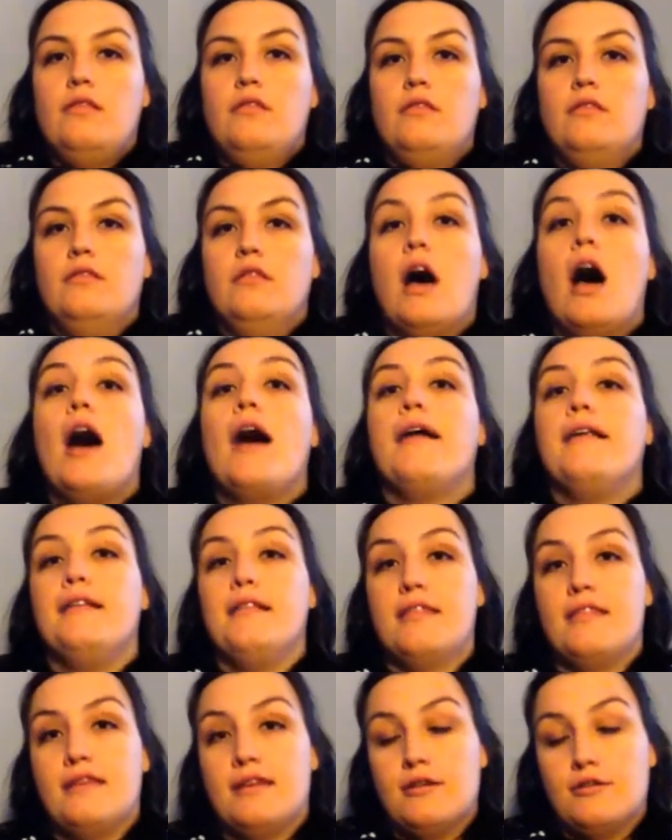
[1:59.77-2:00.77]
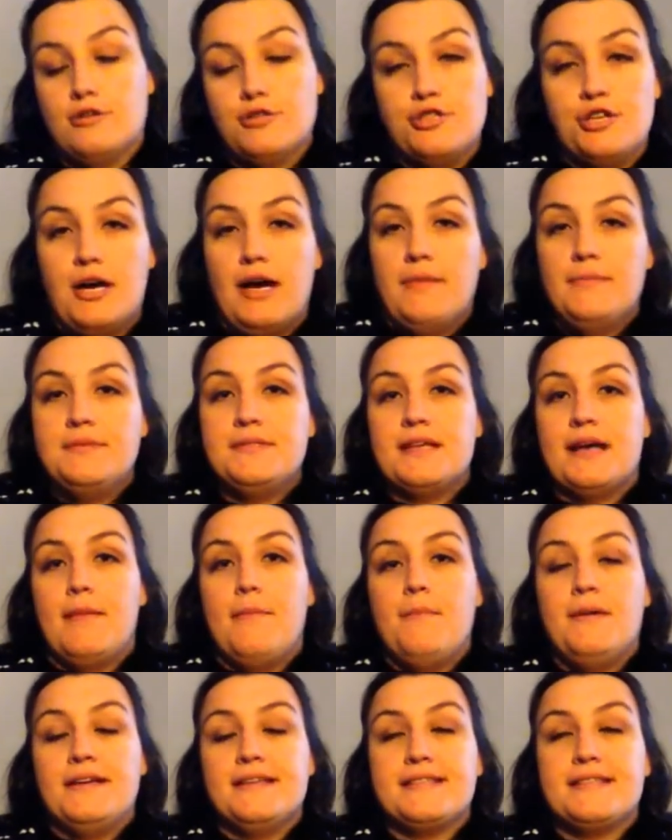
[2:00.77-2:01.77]
non-theater jobs.
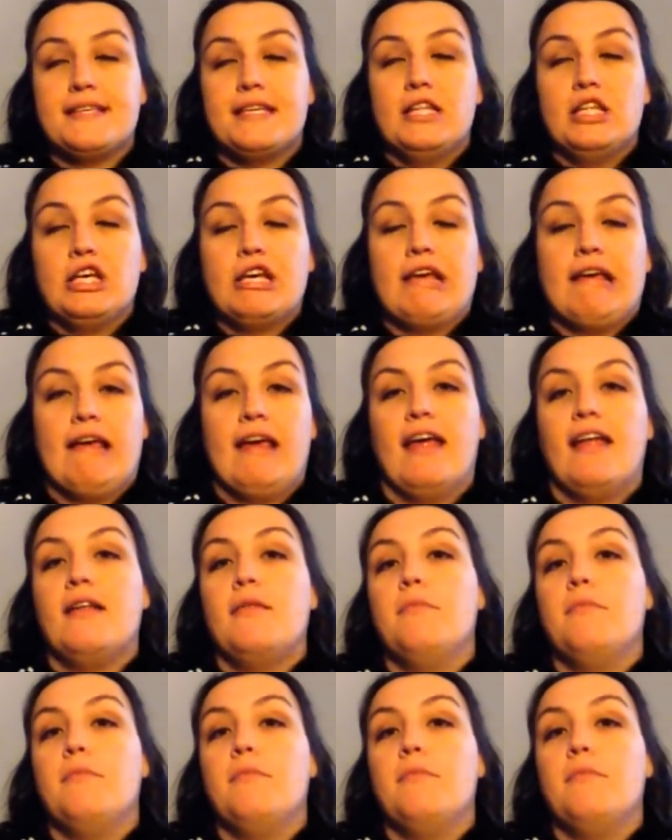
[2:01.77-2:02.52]
I'm basically looking at